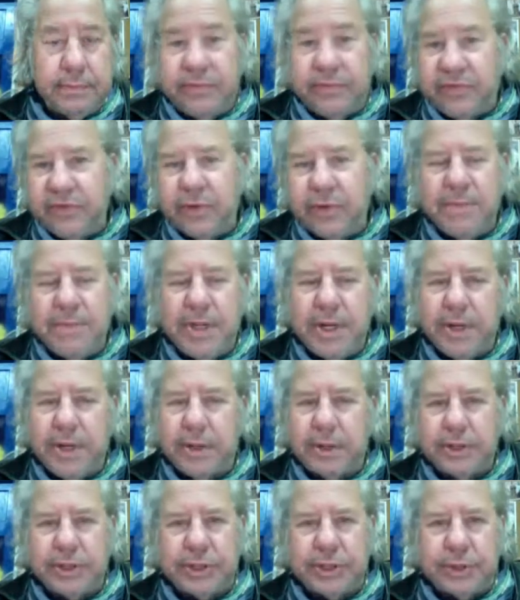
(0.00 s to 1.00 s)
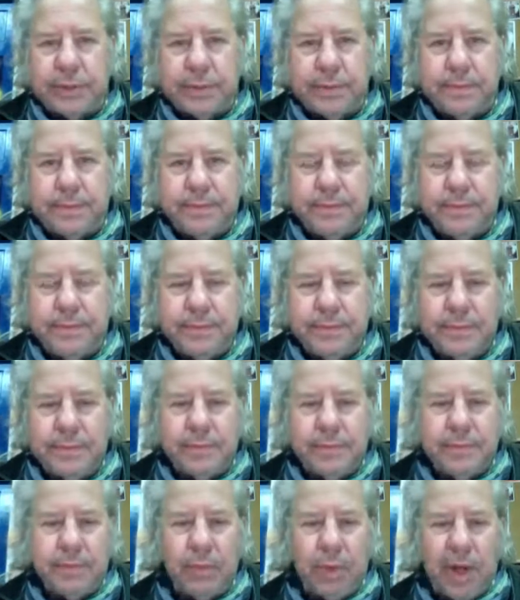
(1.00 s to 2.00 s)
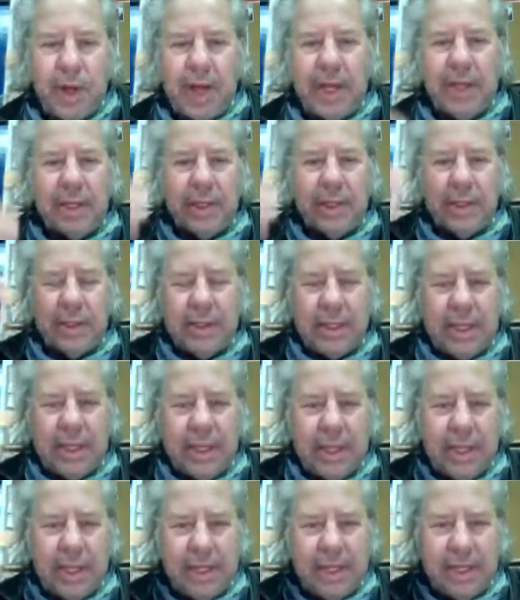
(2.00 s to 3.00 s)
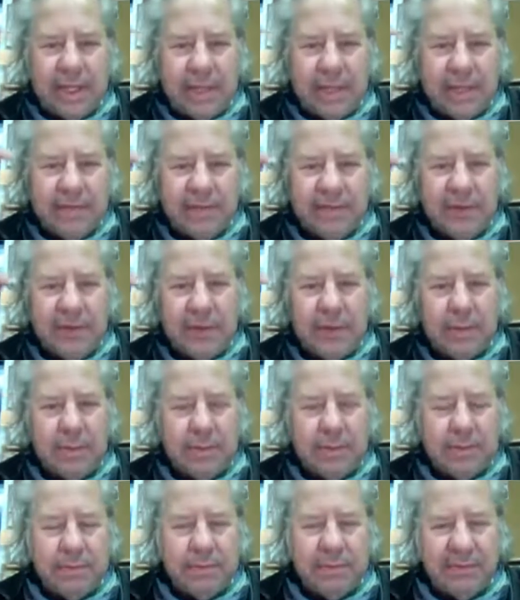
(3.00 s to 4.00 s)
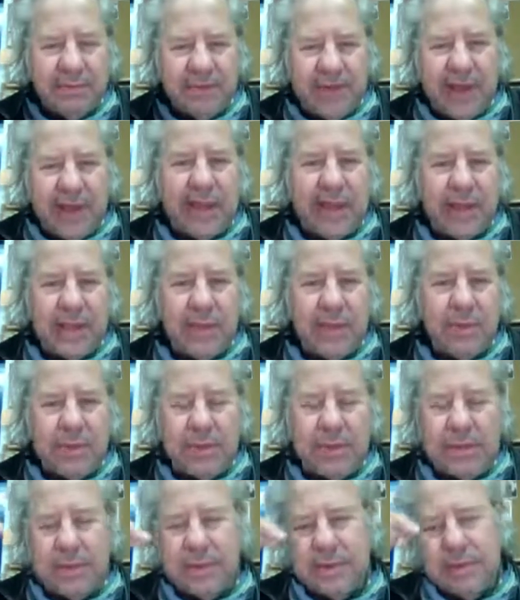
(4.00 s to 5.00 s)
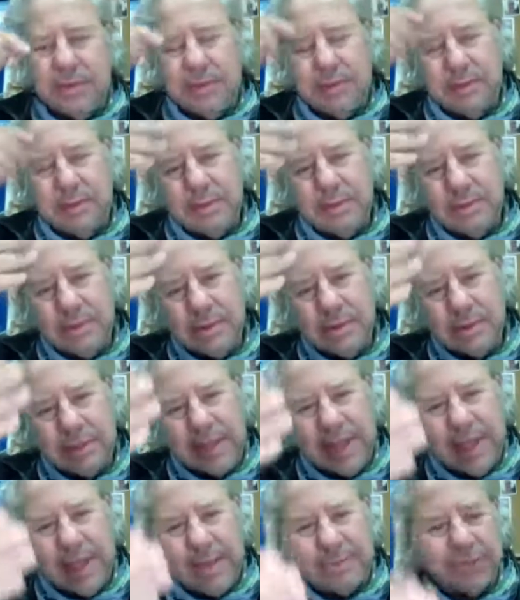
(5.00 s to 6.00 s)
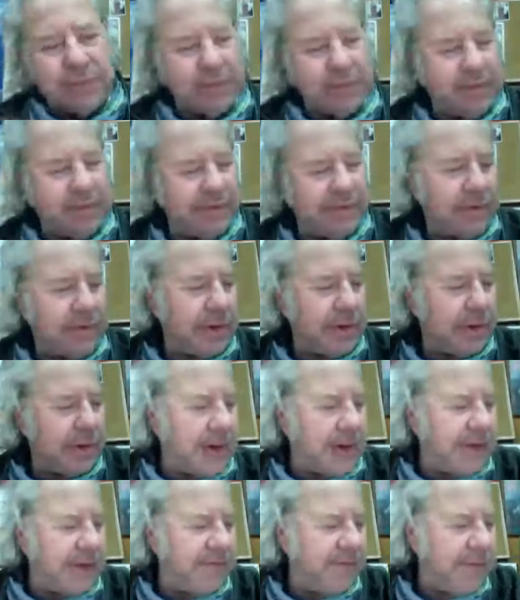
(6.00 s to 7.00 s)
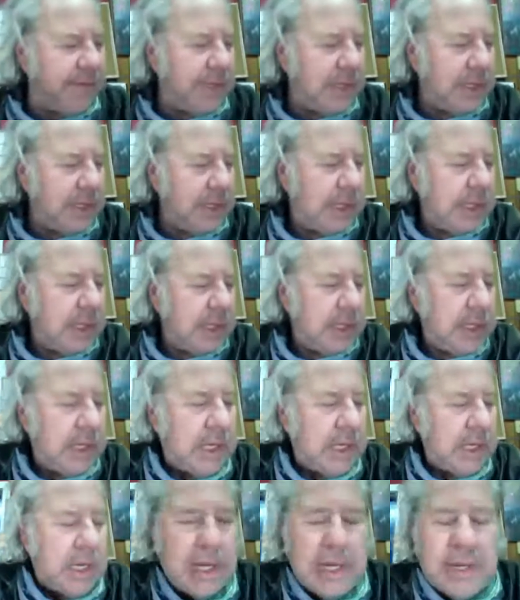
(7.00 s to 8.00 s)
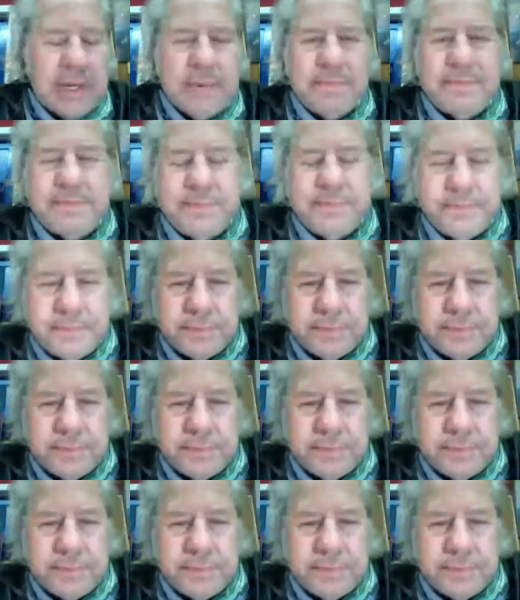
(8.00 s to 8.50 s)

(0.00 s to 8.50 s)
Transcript: for a minute or two. Why the film finally would capture the photograph. So